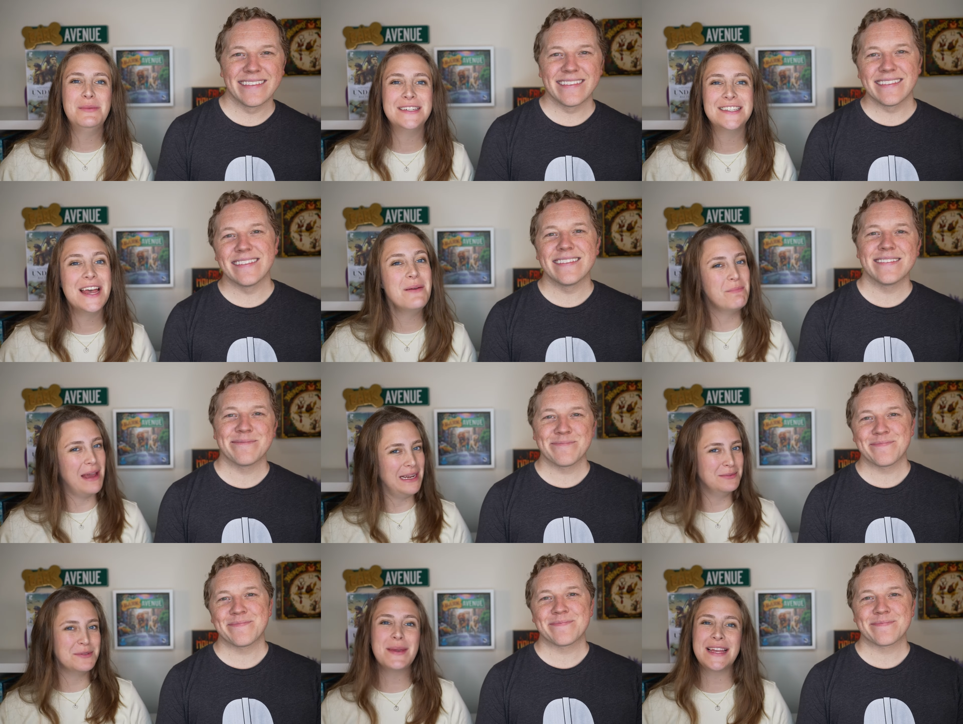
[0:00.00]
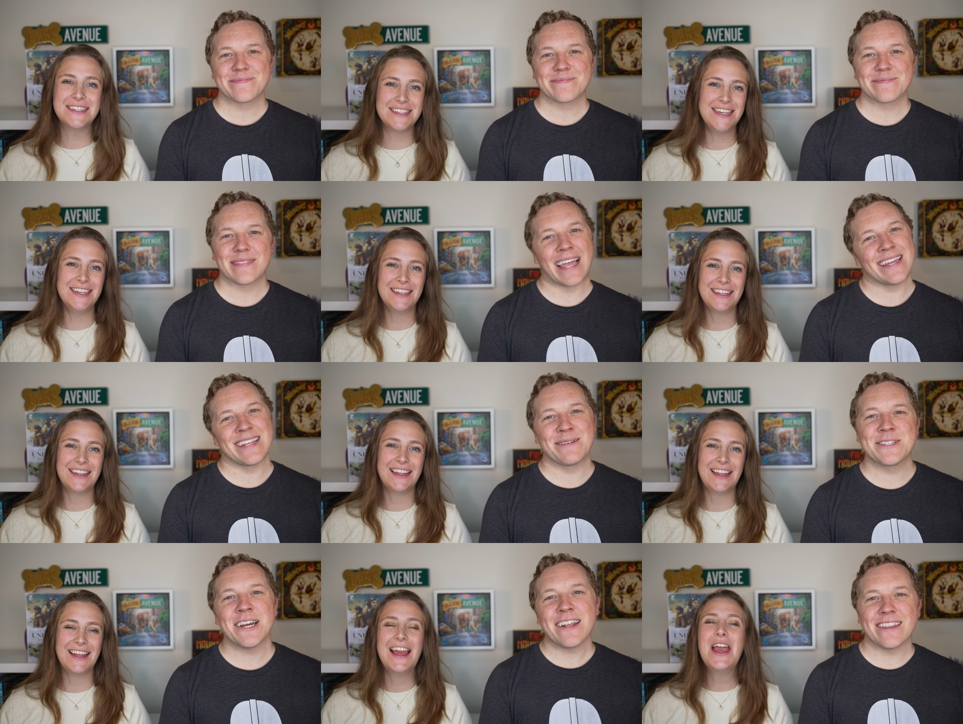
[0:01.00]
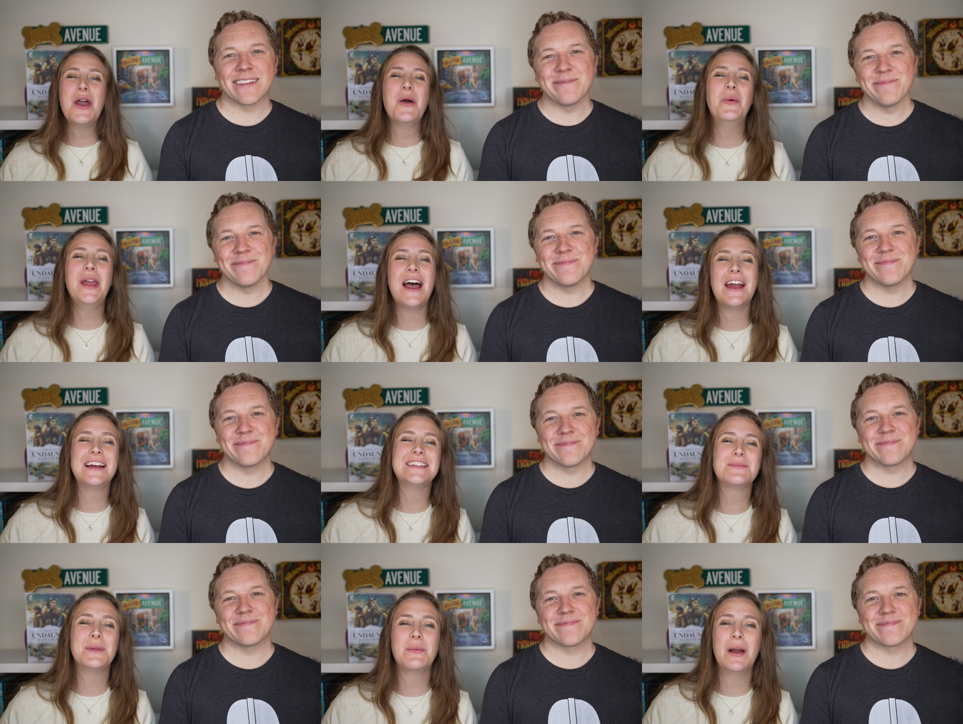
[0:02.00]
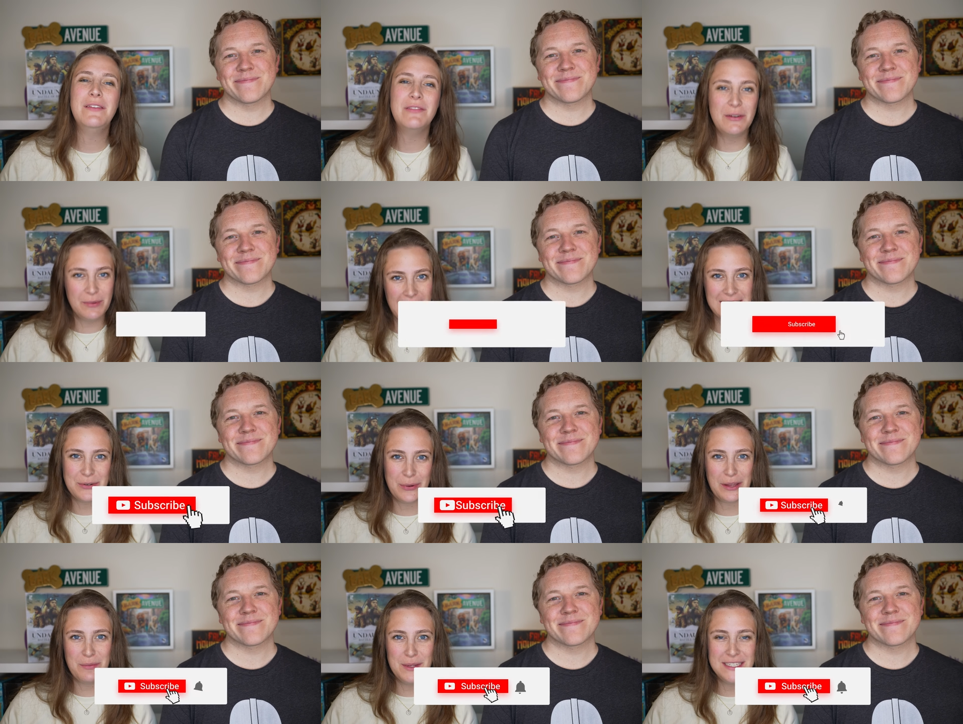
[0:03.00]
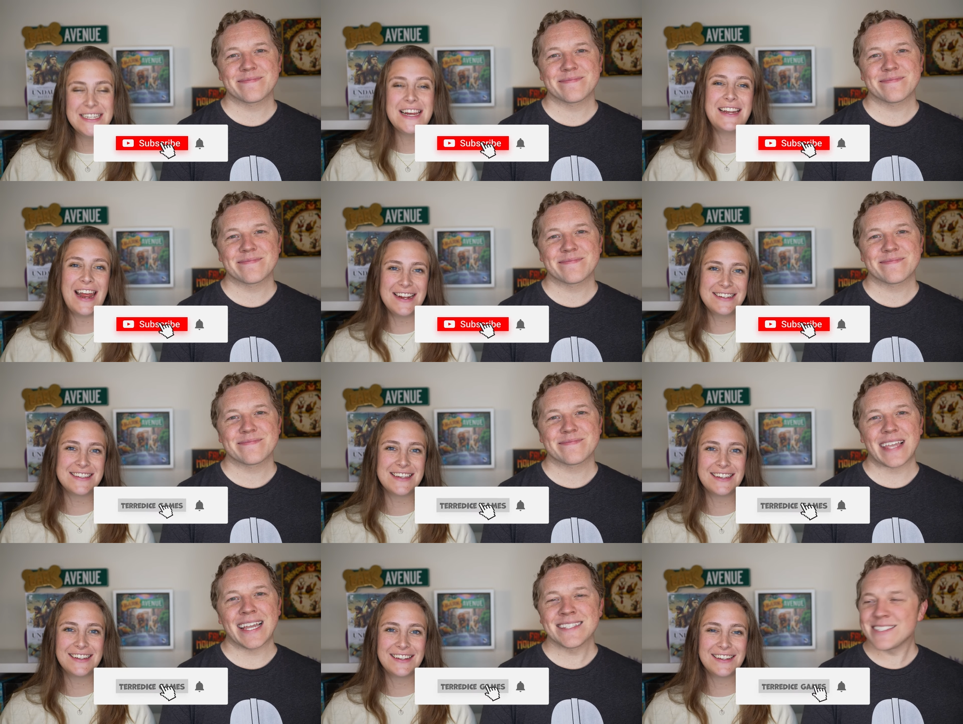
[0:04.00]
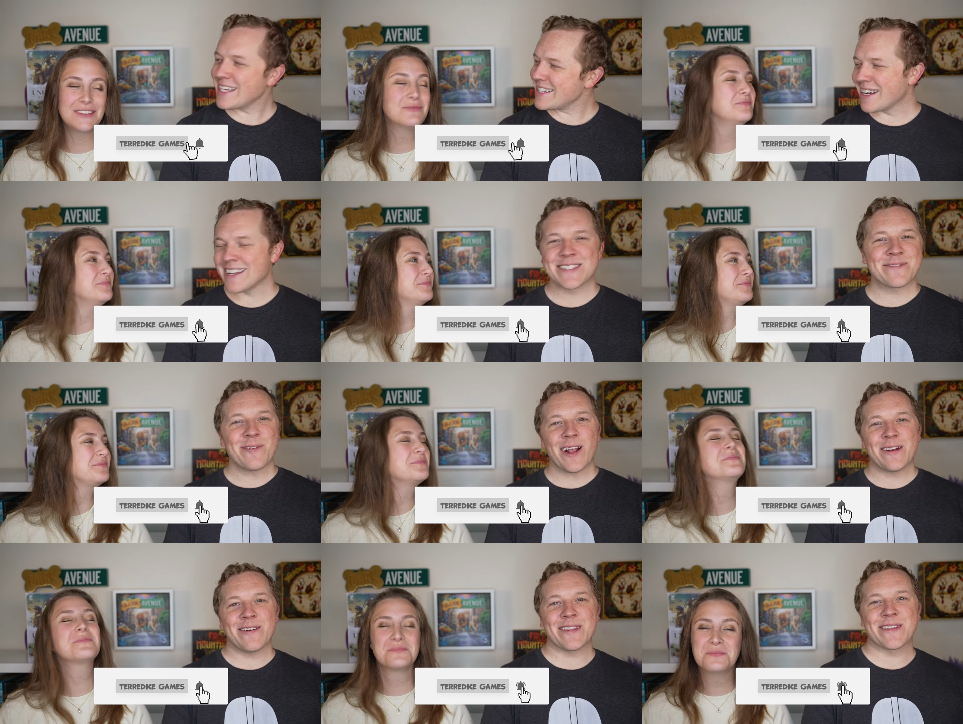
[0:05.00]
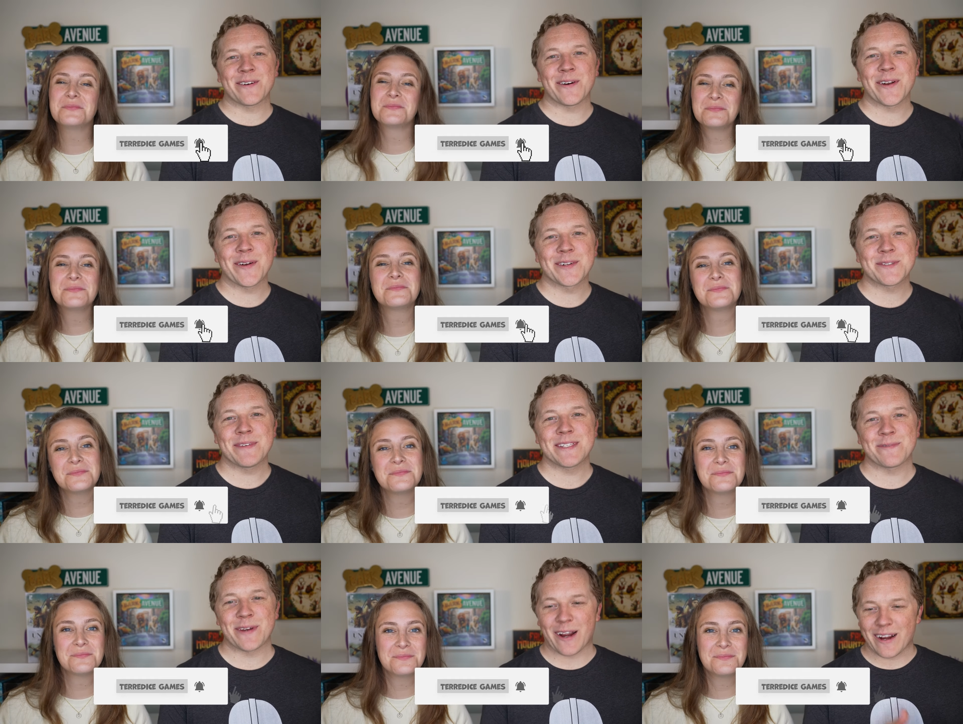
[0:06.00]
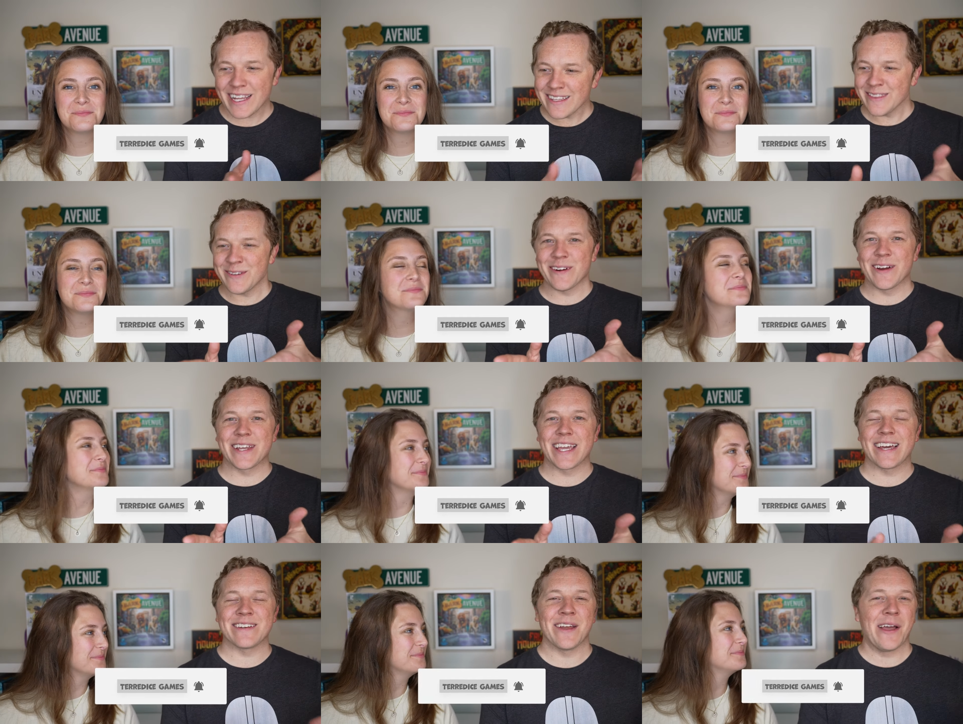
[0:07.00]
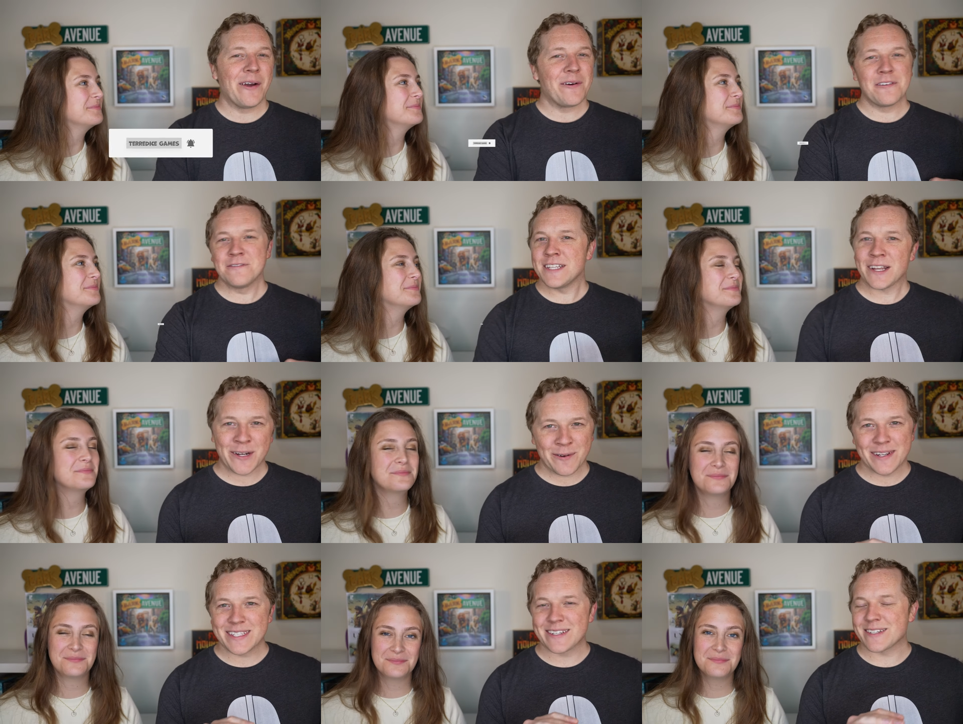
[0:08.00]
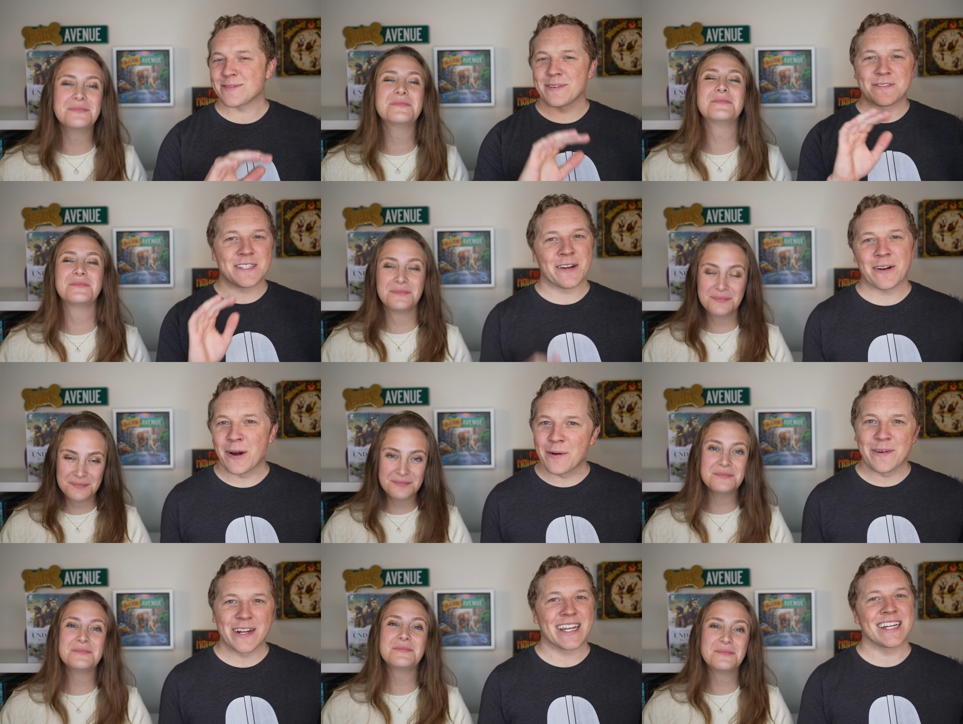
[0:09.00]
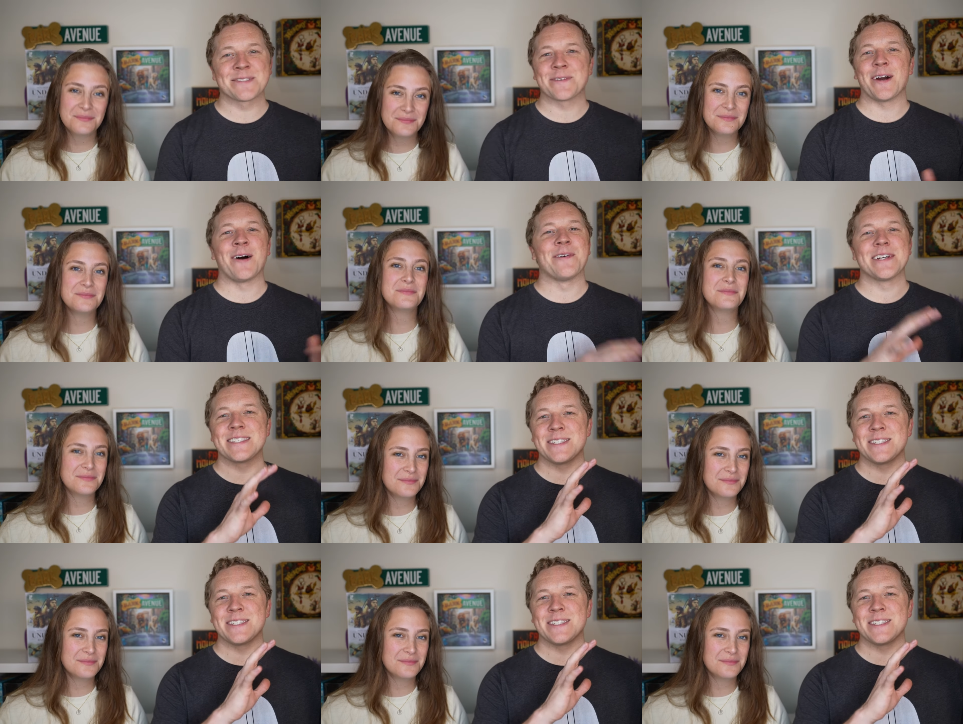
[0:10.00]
Speaker 1: what is up? My name is Mackenzie. And I'm Jonathan. We are husband and wife, and we'd like to welcome you to TerreDice.
Speaker 2: And Gen Con is right around the corner, which means we are hitting the road again. We've done our research, we've done our homework, as we always